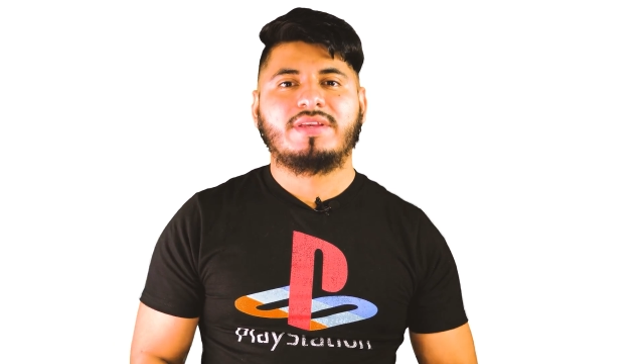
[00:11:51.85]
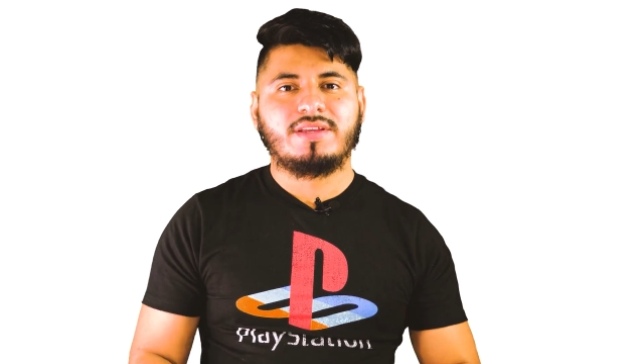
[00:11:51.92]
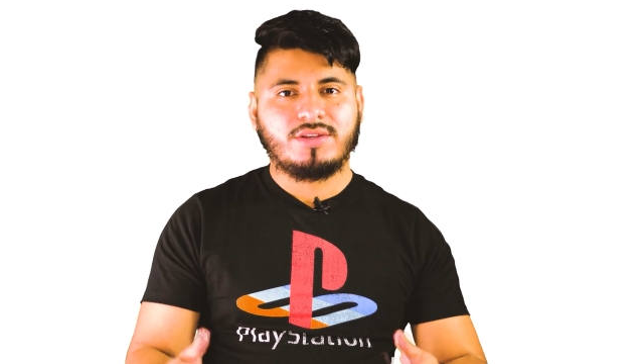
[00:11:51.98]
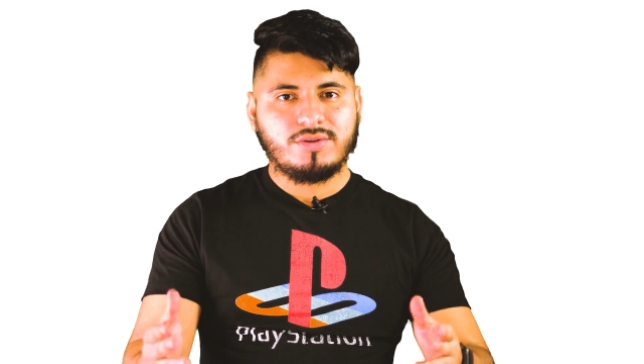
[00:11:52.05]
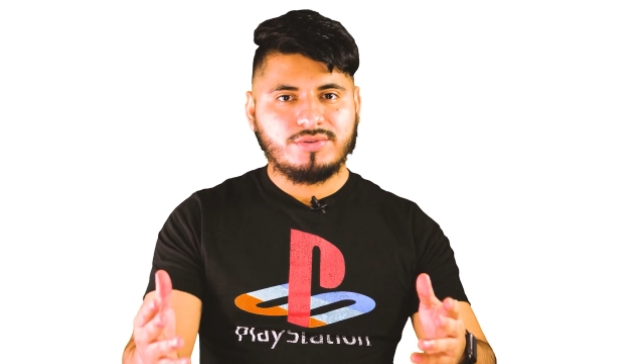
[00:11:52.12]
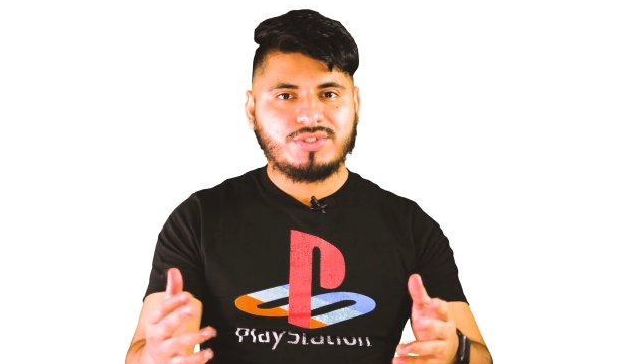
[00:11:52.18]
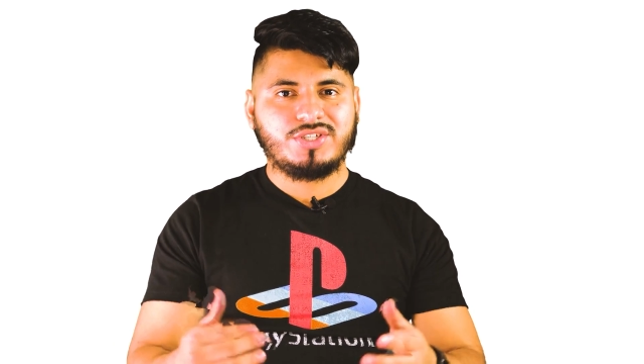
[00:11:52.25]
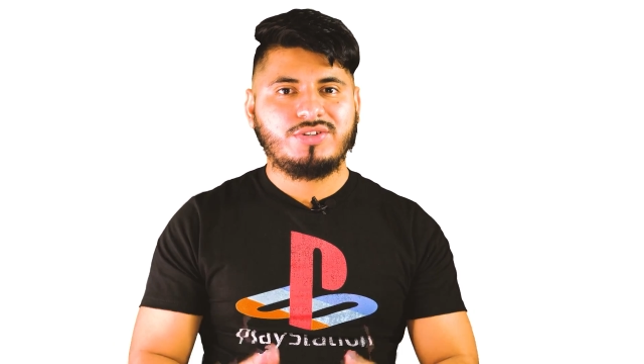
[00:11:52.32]

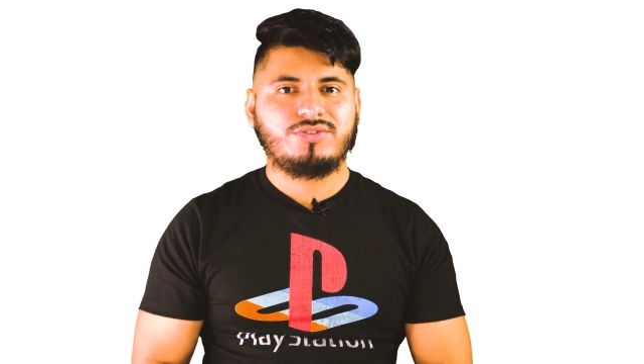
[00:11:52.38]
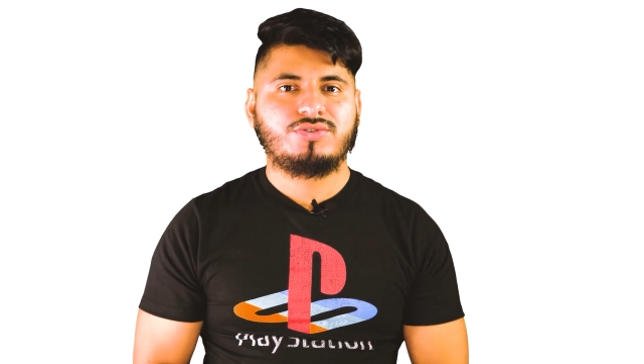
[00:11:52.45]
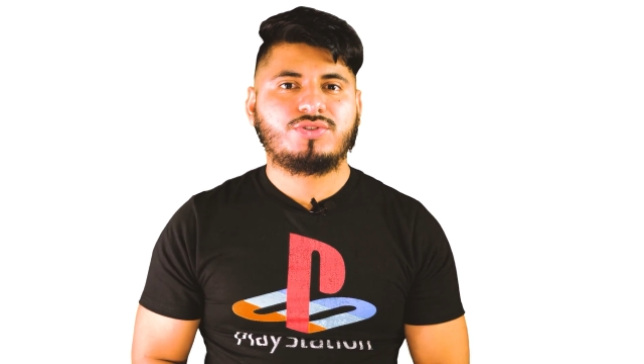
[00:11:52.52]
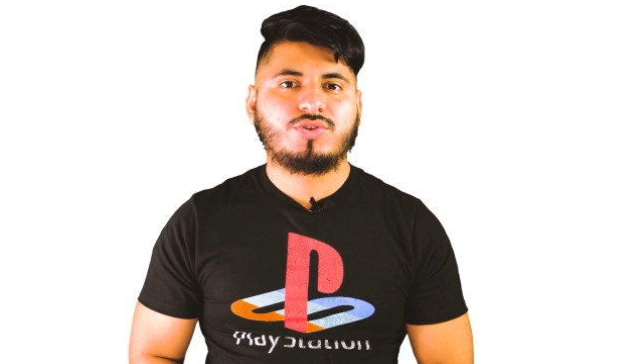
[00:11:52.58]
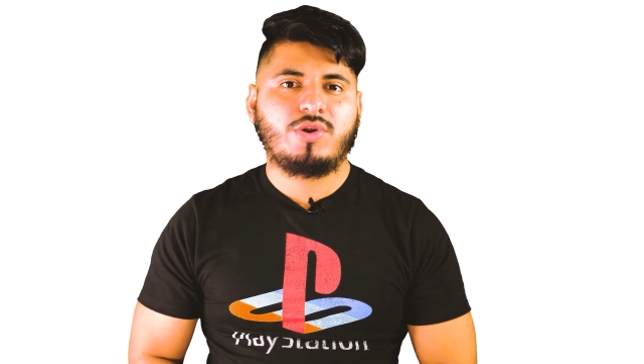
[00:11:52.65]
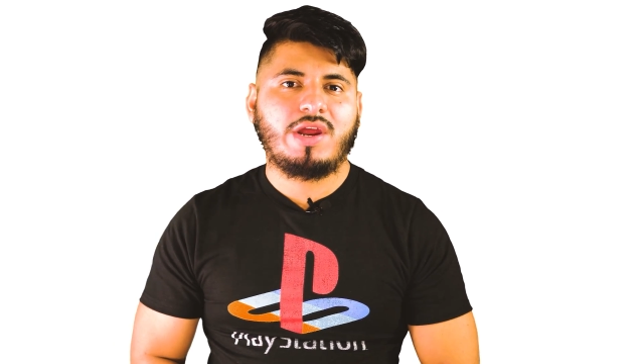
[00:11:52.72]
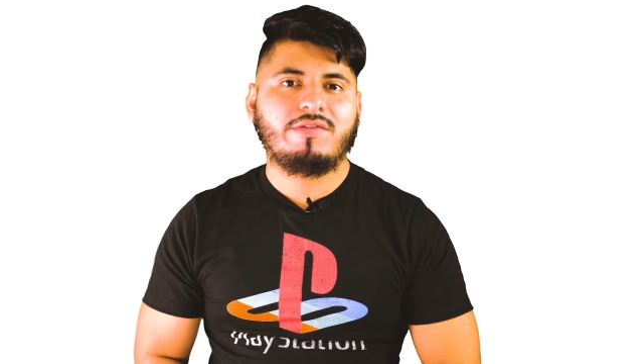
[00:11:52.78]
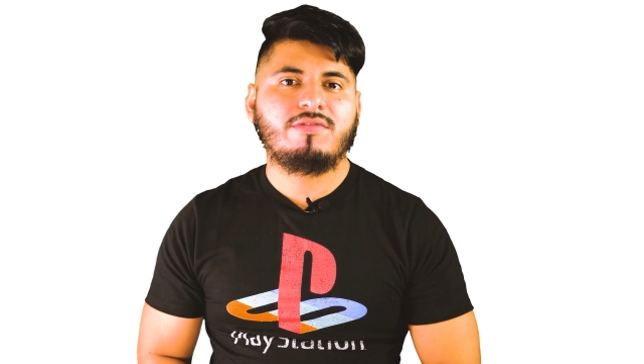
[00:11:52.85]
and consider
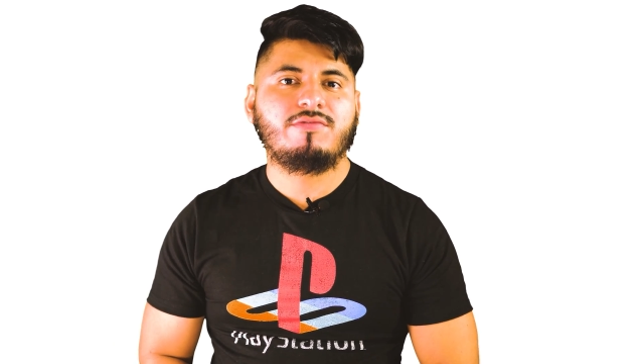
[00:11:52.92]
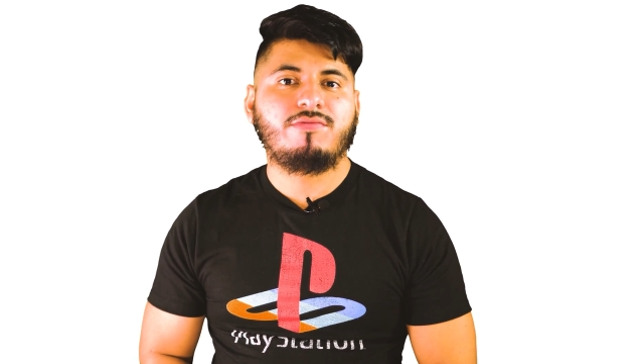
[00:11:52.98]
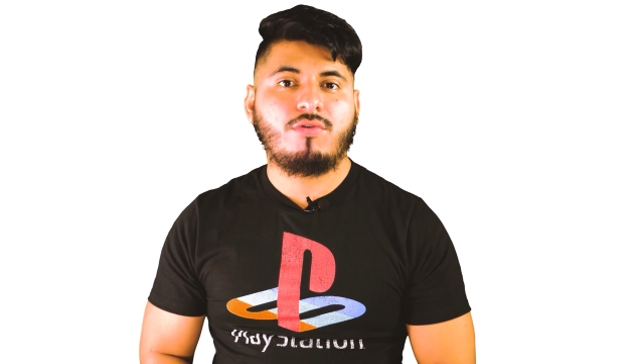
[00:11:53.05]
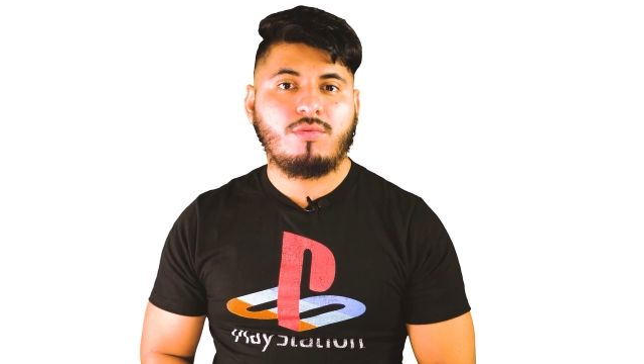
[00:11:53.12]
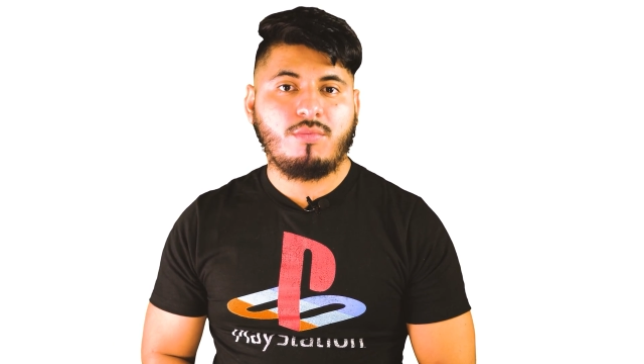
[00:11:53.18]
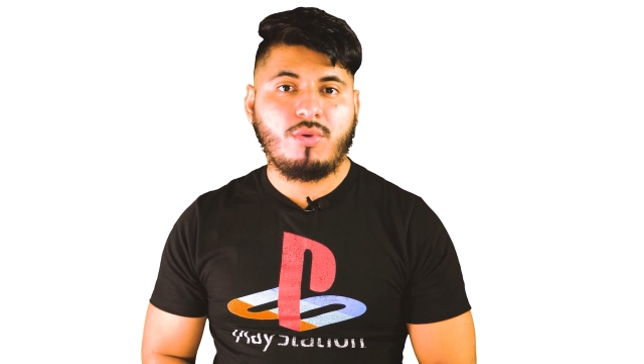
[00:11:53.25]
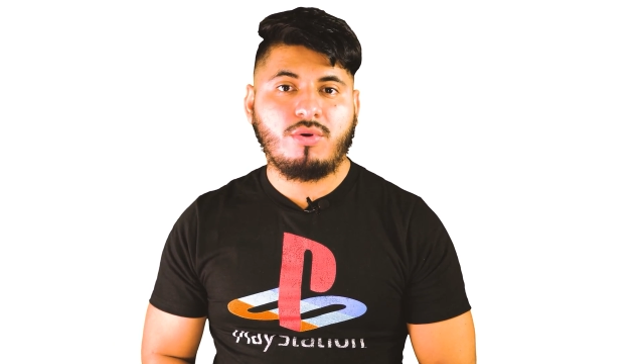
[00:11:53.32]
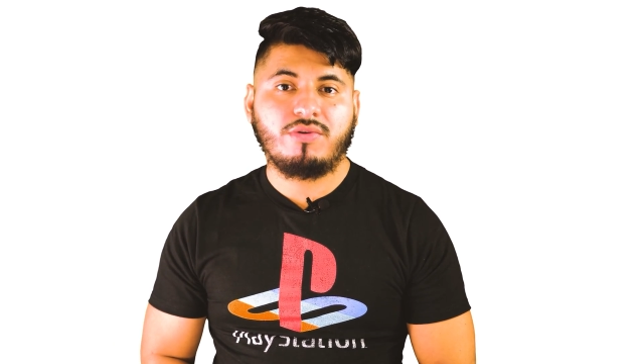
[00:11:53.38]
subscribing
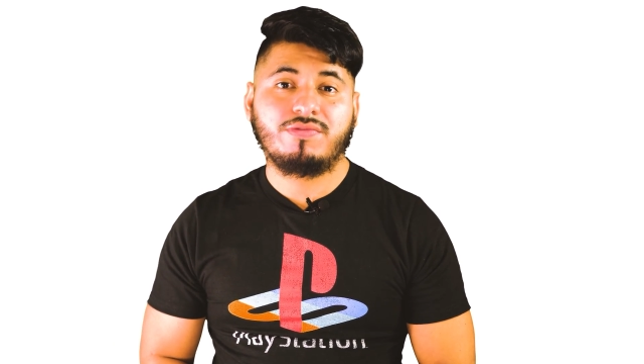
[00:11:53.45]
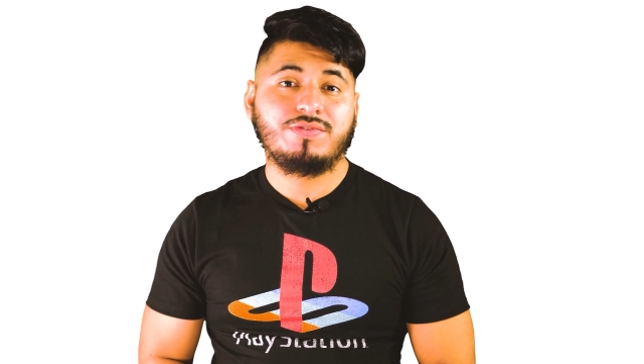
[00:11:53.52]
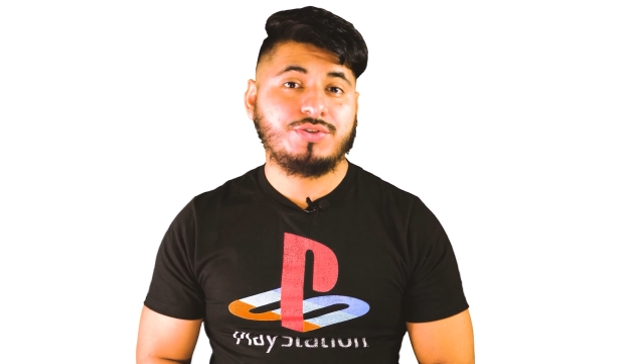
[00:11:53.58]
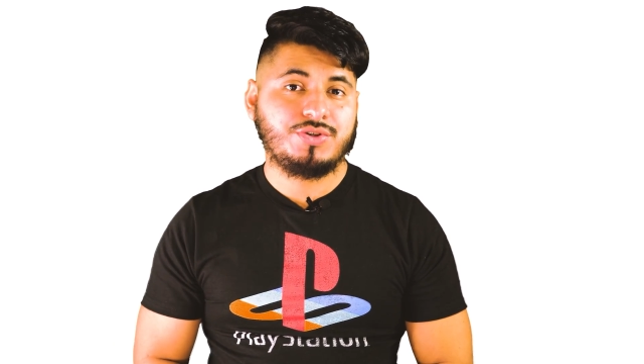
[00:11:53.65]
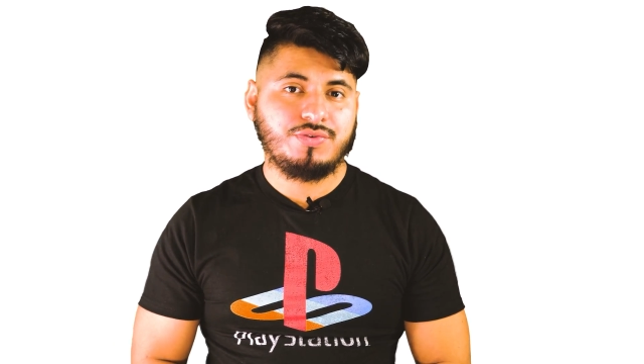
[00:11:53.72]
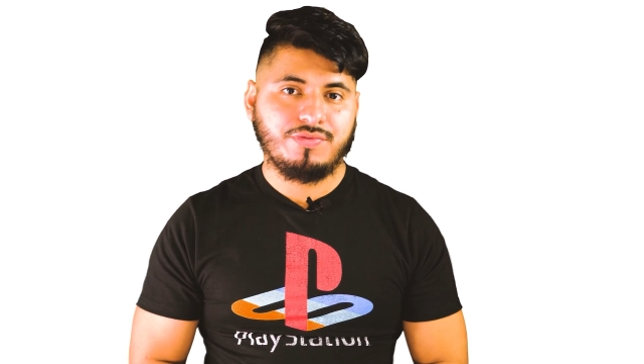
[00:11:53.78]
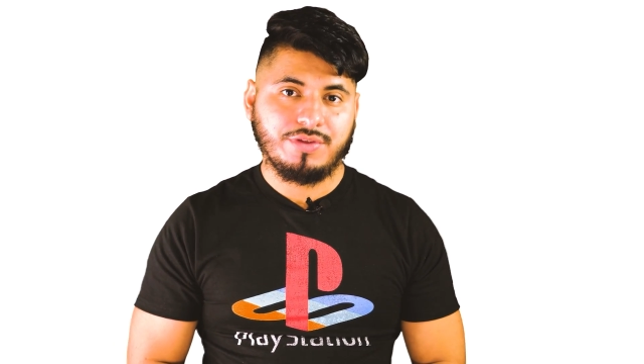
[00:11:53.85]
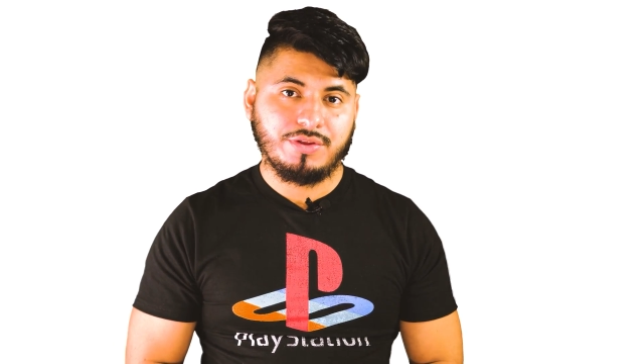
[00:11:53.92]
for more
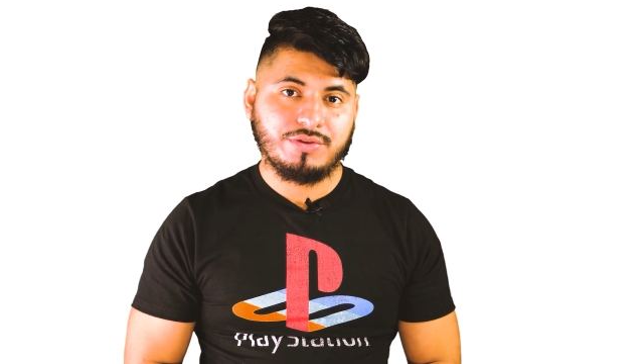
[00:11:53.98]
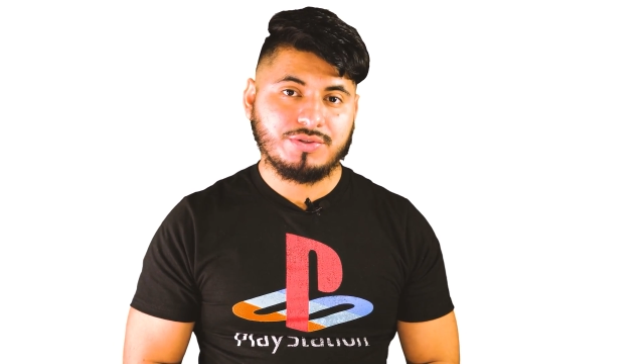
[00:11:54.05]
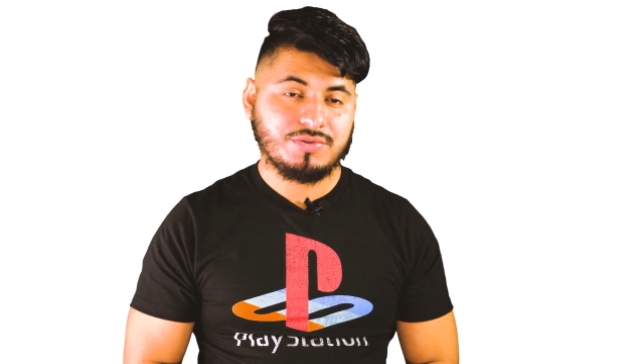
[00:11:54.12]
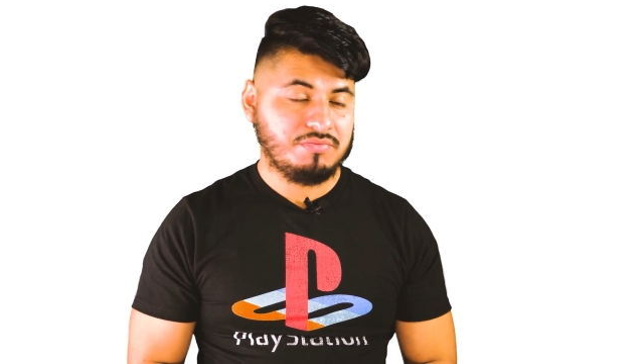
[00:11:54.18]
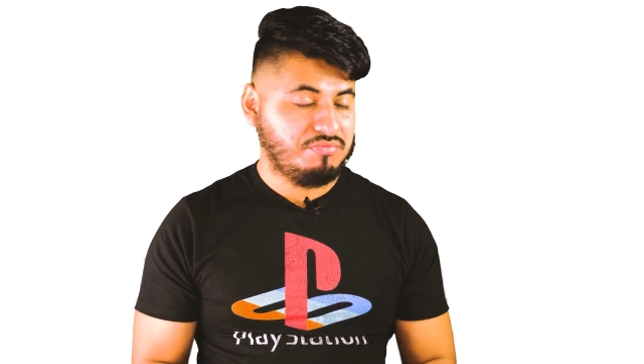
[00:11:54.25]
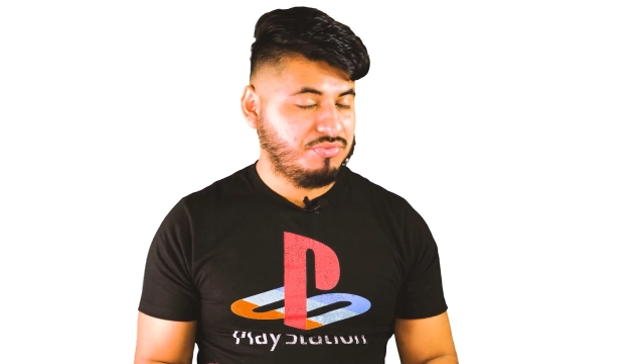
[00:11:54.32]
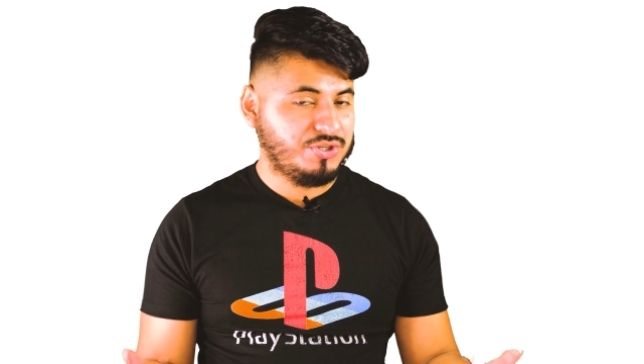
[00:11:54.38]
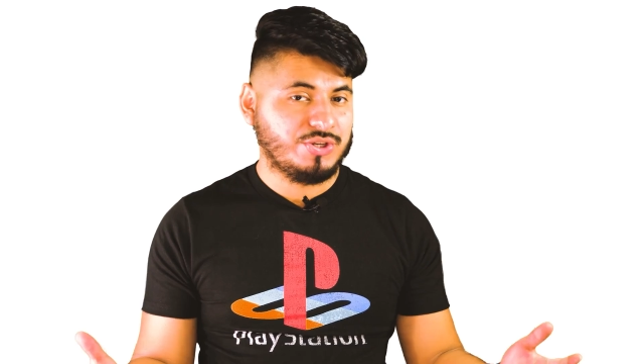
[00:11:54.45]
feature videos